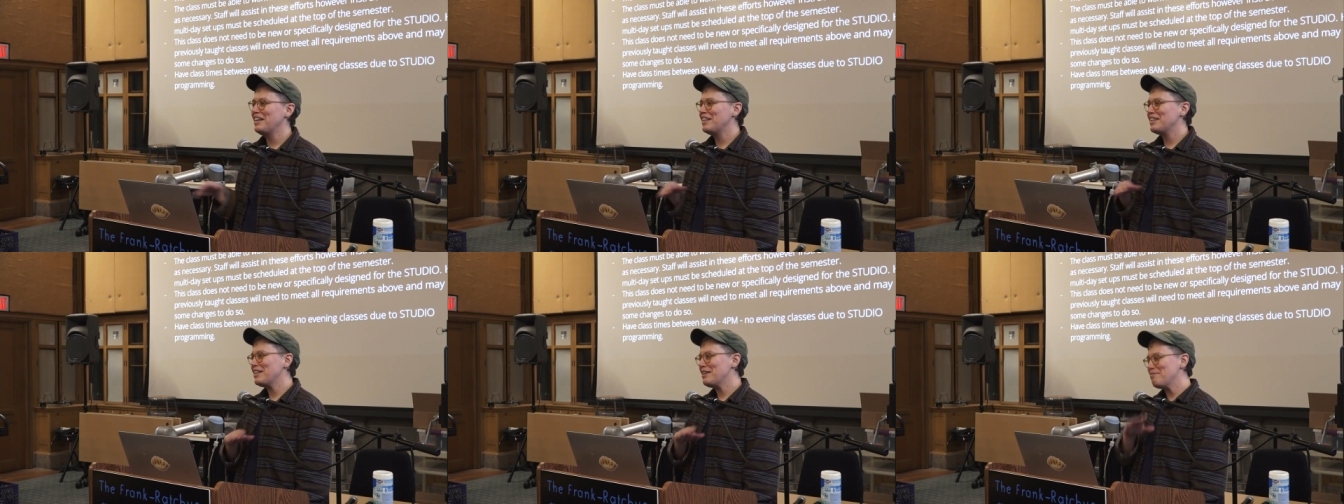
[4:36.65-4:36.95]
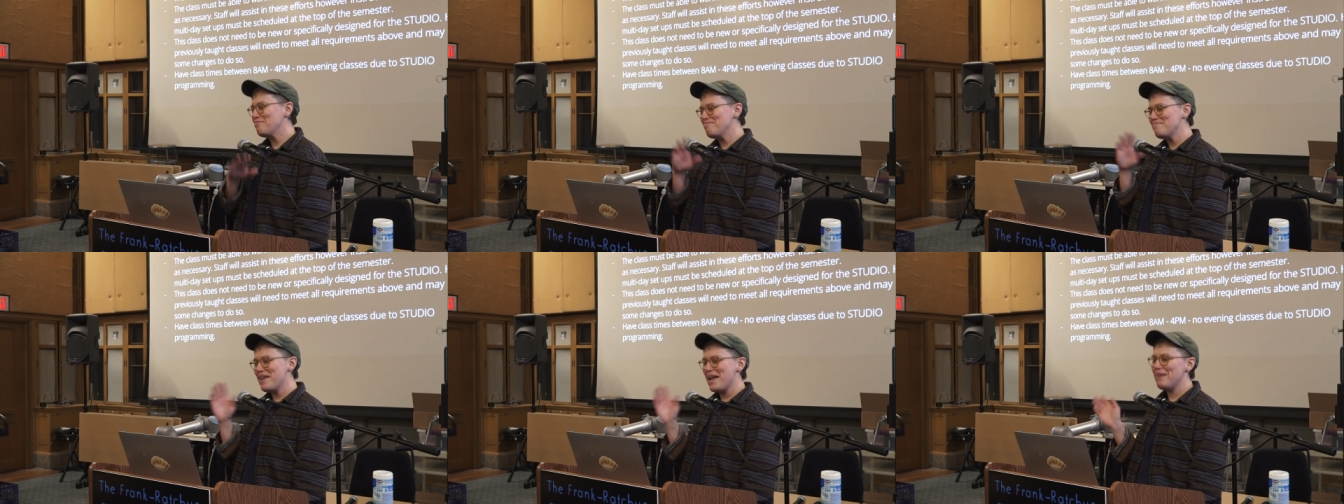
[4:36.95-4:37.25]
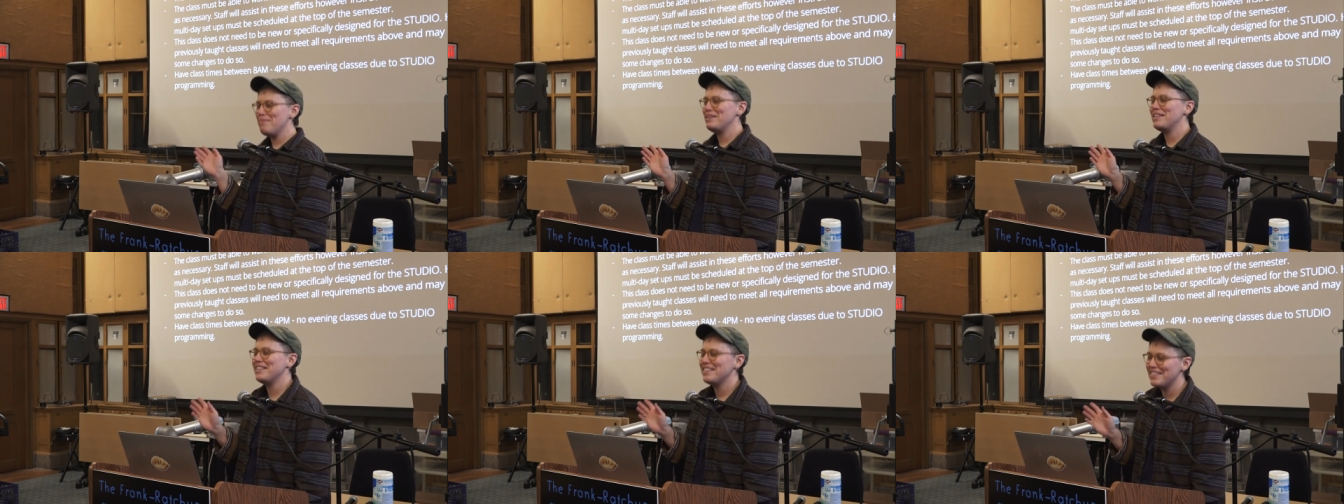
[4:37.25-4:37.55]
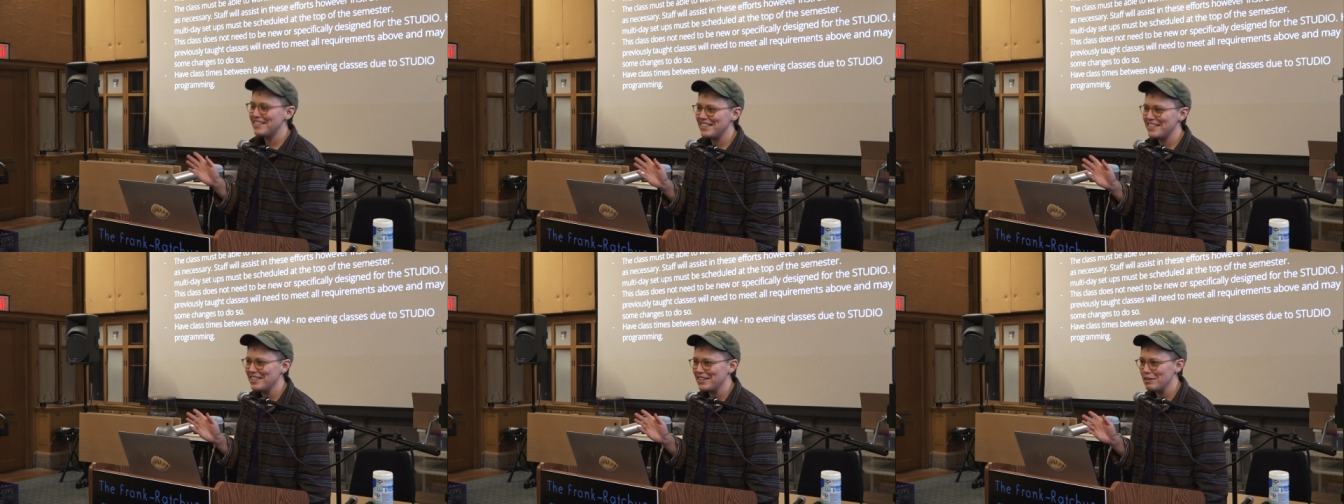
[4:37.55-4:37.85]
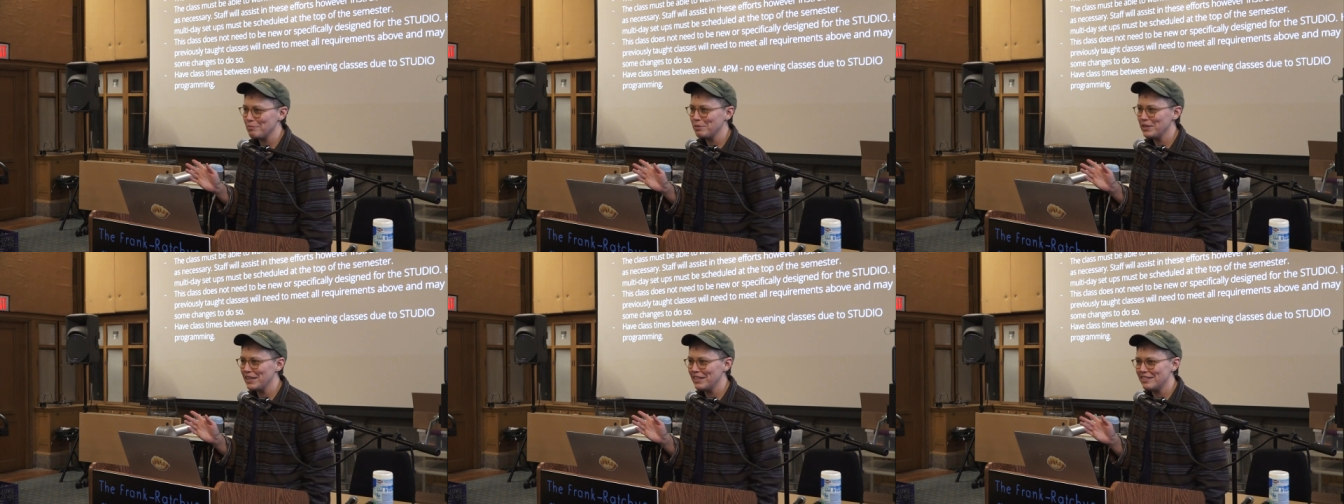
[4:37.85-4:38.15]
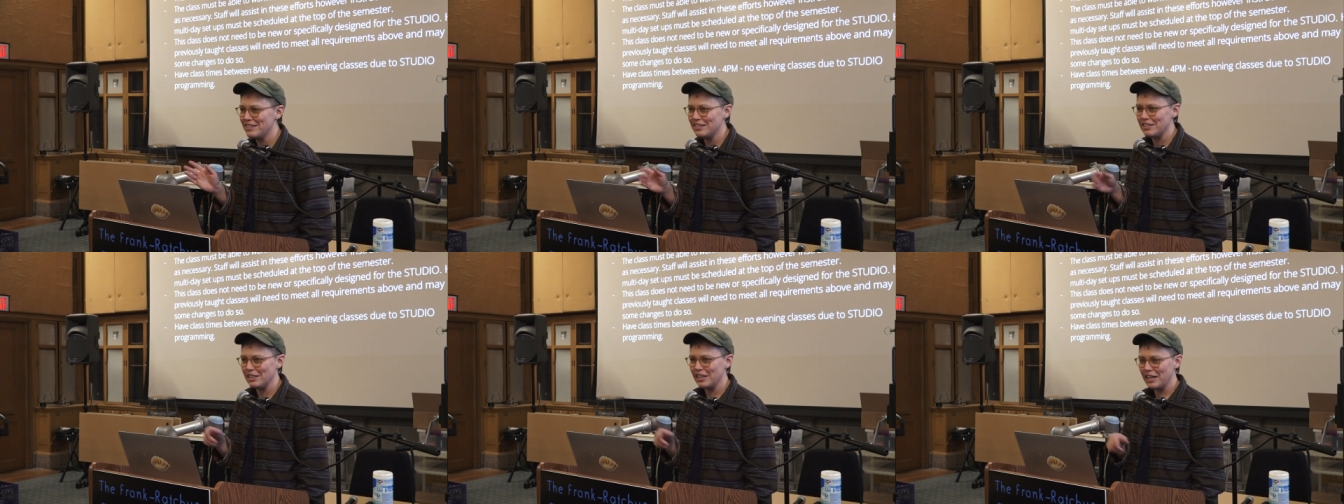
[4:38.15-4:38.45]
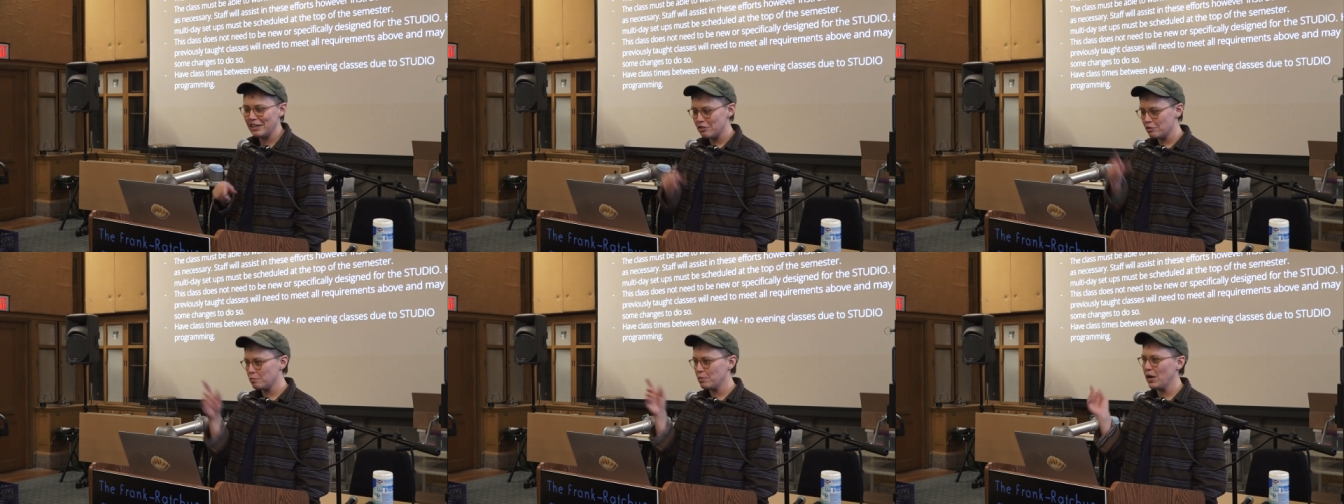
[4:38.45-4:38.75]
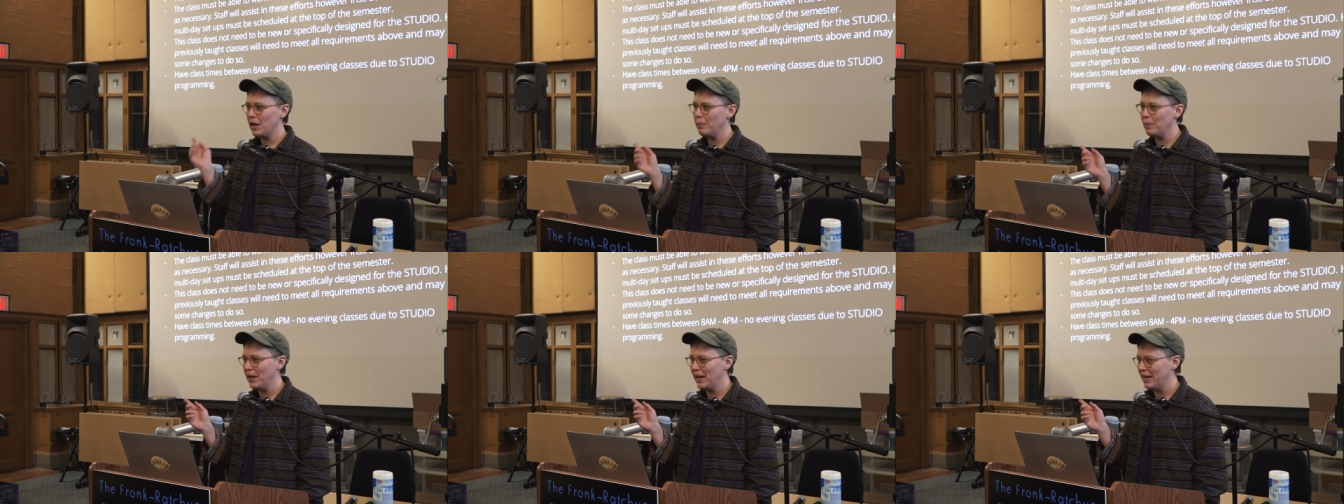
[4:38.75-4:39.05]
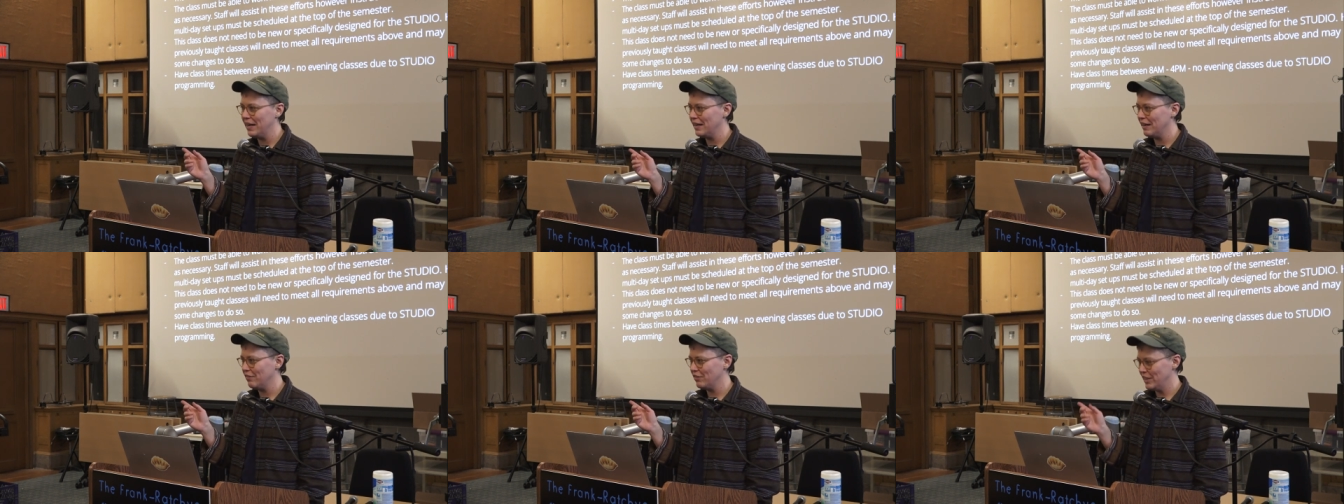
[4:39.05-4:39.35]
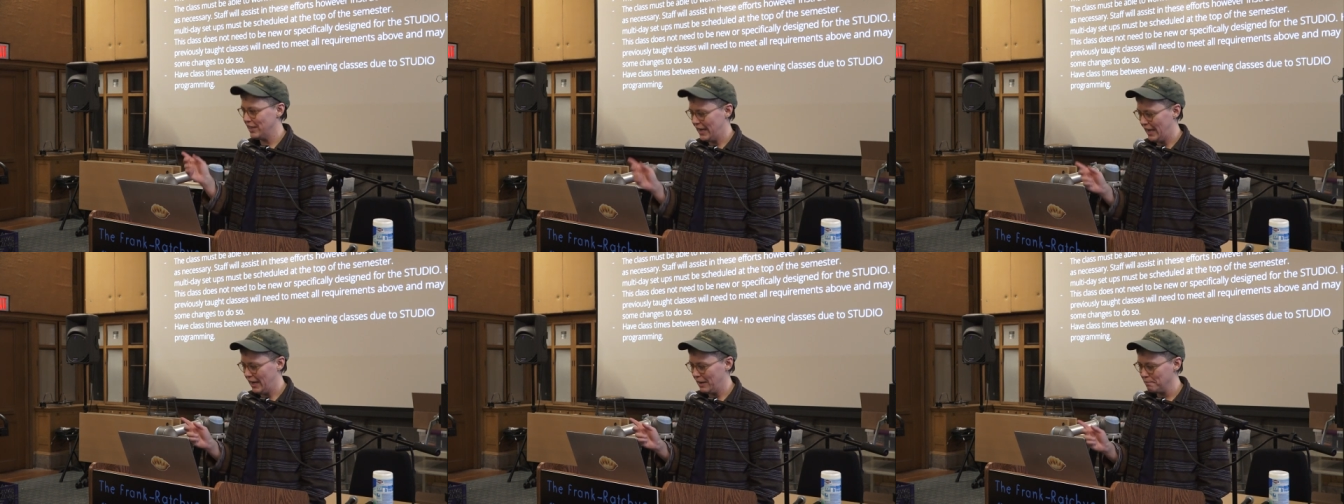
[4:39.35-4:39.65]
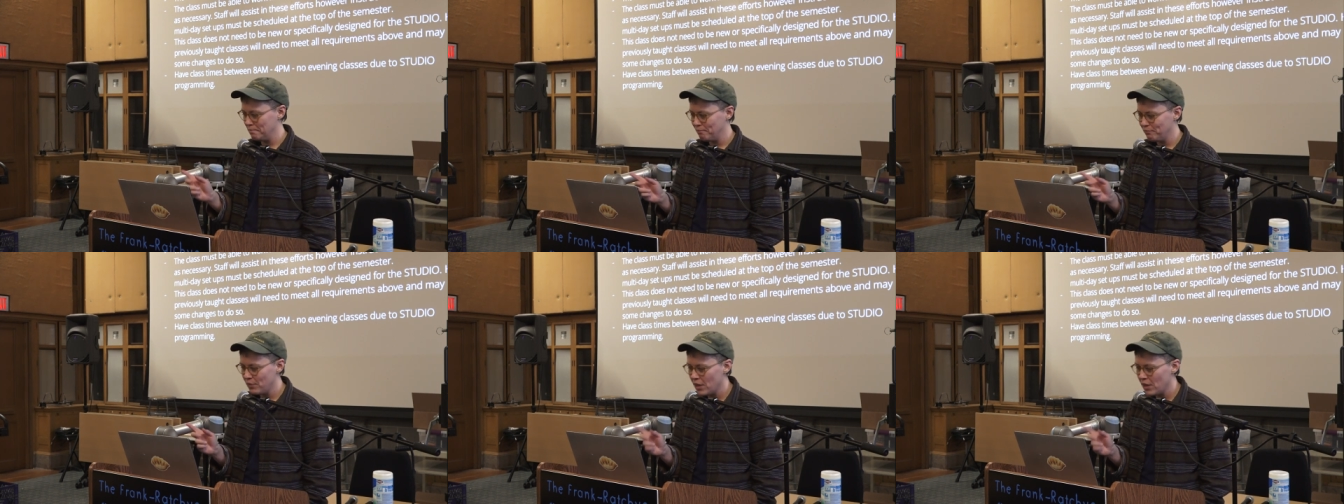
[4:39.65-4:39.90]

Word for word: then maybe this isn't the place to like spray paint every day.